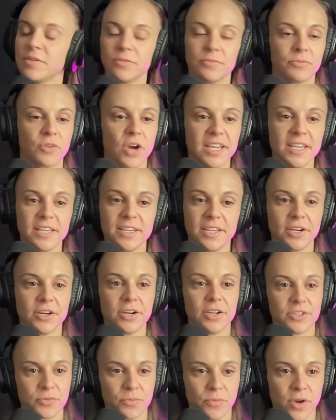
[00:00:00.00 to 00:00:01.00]
Right here
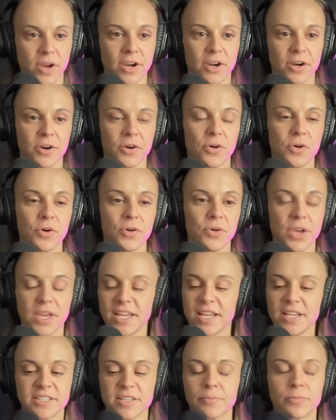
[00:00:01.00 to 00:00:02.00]
is where it
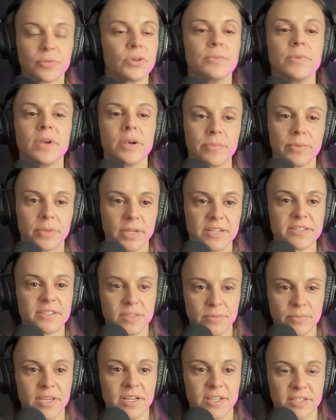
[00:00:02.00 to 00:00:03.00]
is, the premier place to
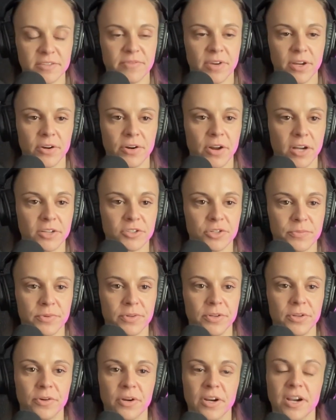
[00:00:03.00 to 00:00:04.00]
be as a veteran
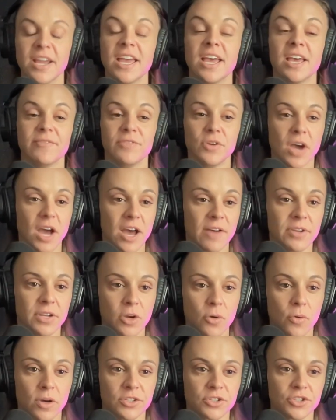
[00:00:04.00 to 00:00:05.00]
entrepreneur. If you have any
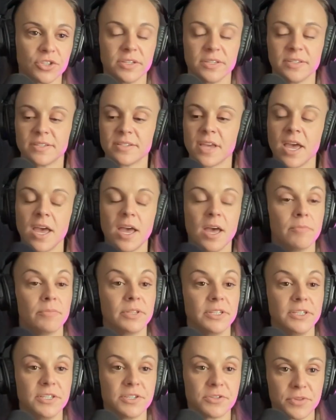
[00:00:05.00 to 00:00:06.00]
questions,
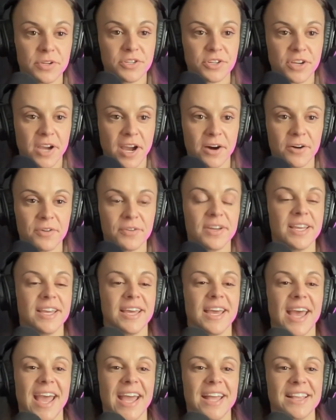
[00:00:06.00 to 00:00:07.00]
please reach out,
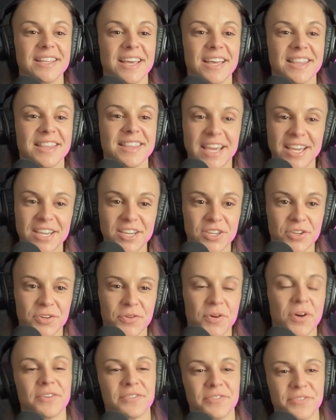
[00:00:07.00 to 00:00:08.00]
and thank
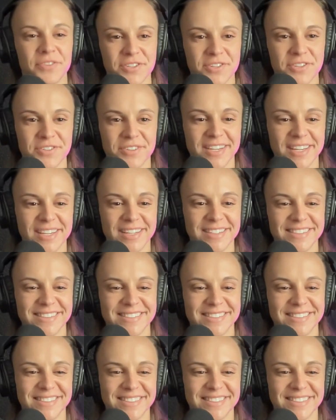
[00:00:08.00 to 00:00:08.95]
you for tuning in.